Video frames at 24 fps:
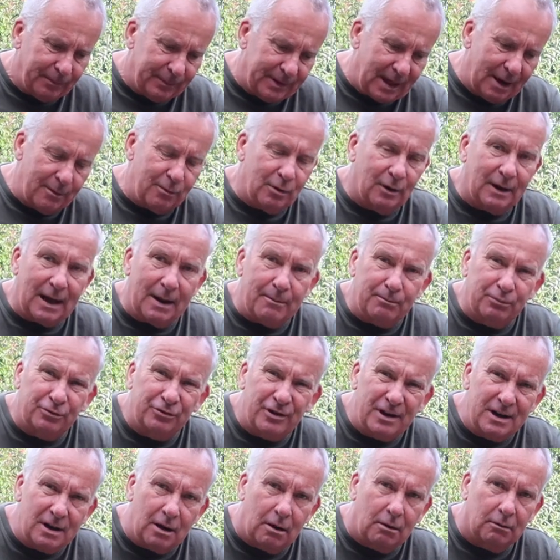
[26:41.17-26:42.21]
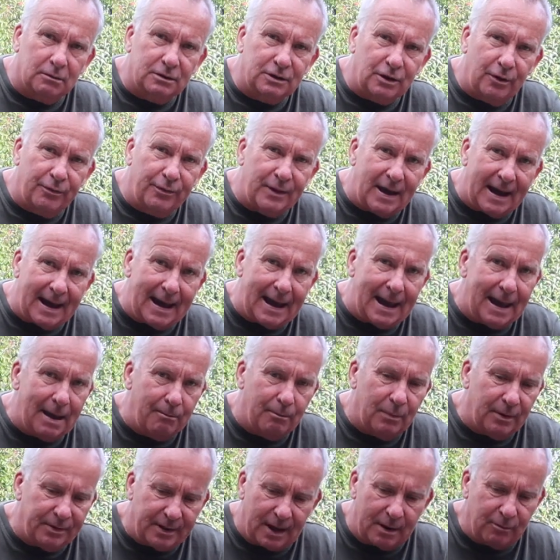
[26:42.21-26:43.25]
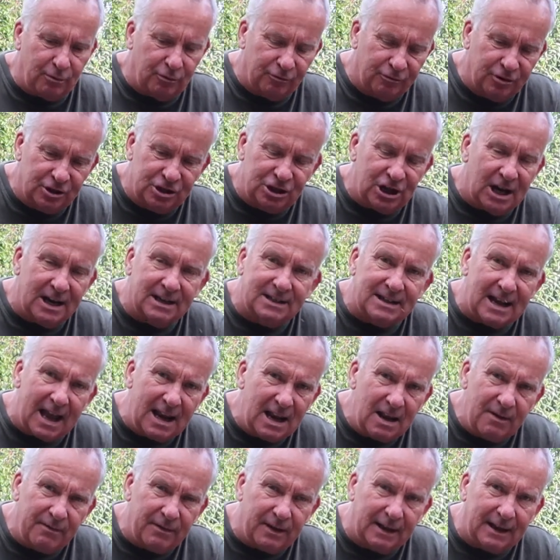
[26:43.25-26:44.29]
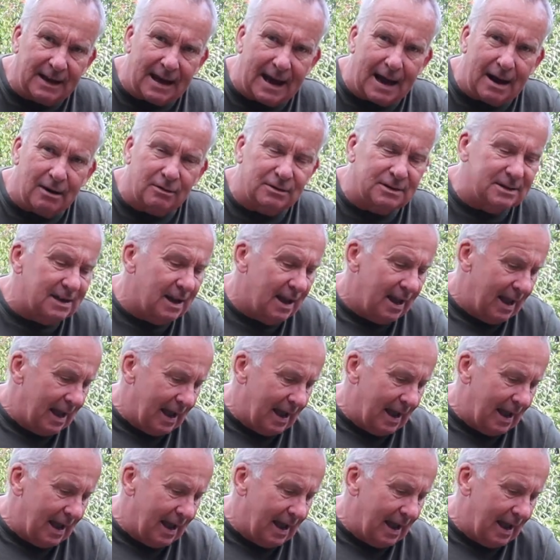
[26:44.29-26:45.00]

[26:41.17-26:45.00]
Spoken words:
they will get pre-ocked on that hemp, they will reject anything else,